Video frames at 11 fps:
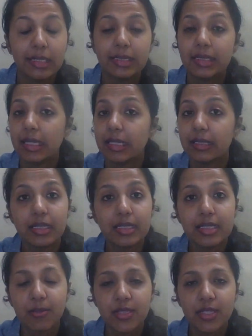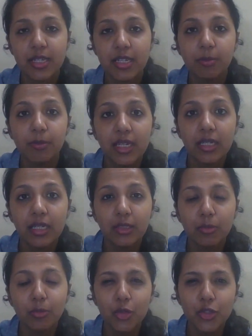The adult stem cell being
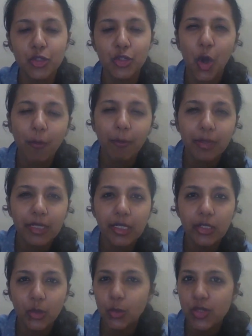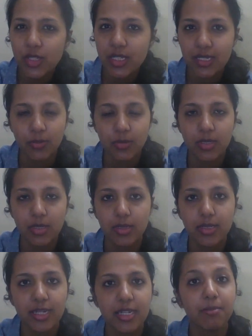the most commonly used stem
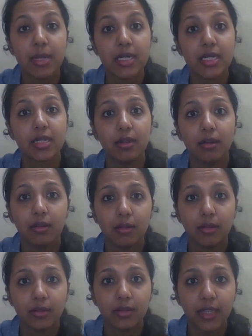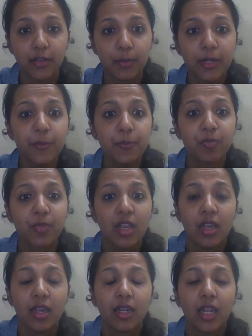cells in medical uh, therapy
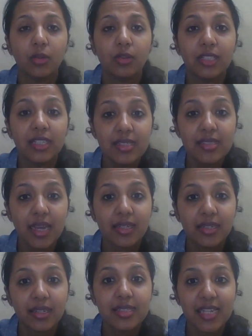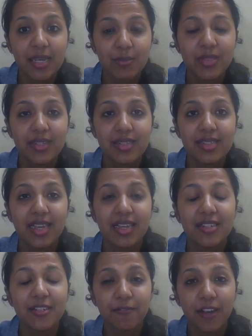now, these adult stem cells
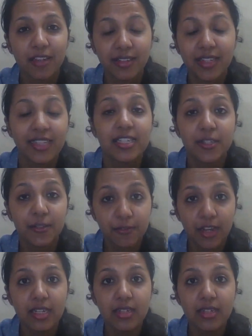can, defi- can divide